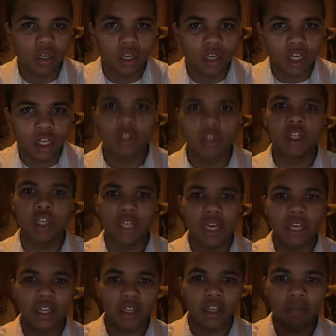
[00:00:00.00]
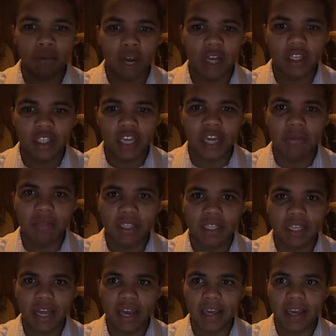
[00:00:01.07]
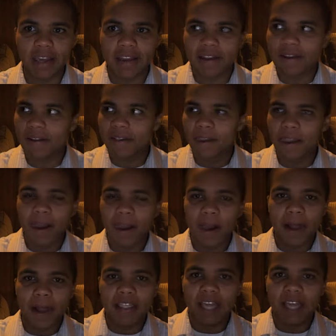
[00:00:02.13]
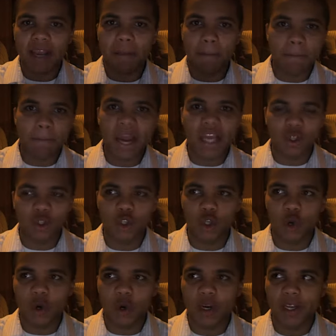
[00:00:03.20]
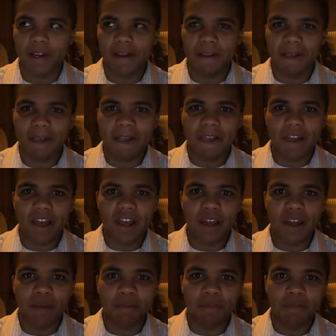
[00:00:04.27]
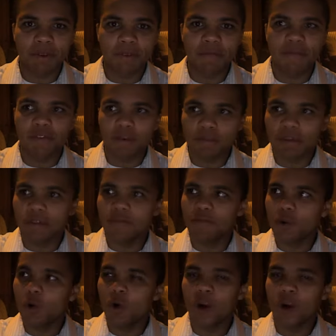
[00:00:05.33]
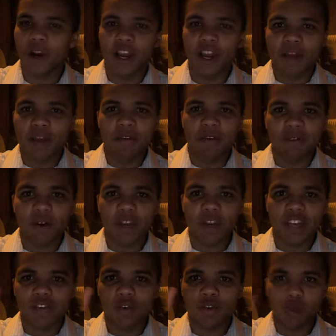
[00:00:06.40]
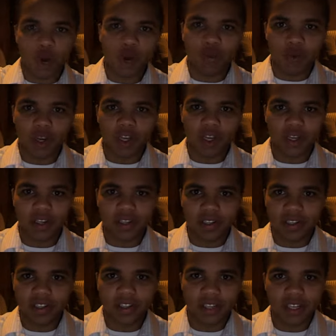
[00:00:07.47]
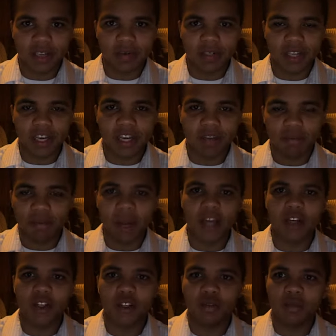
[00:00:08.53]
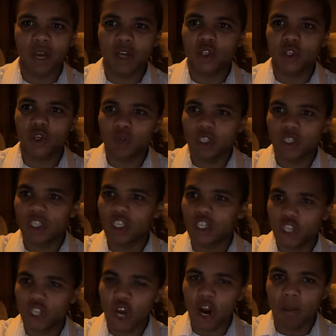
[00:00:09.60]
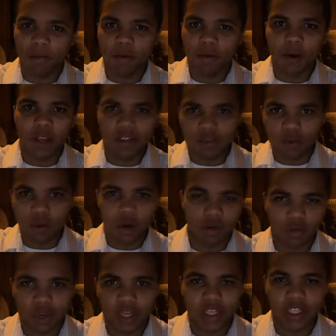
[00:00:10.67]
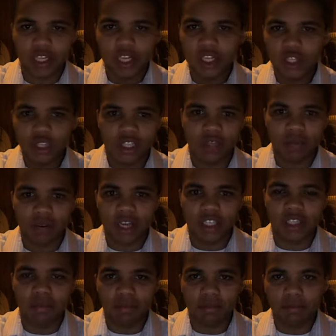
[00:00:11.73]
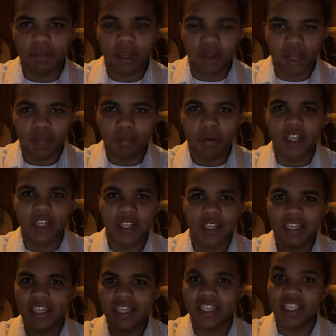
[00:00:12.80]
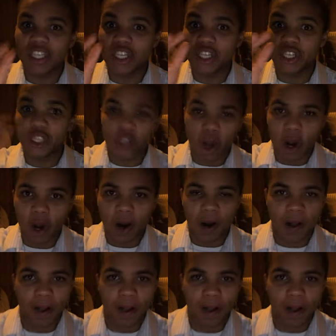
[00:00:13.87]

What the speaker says: know, like LeBron James is like, it's like Michael Jordan before he even won rings. You know what I'm saying? Michael Jordan was the star before he even won rings. So is LeBron James. LeBron James is the star,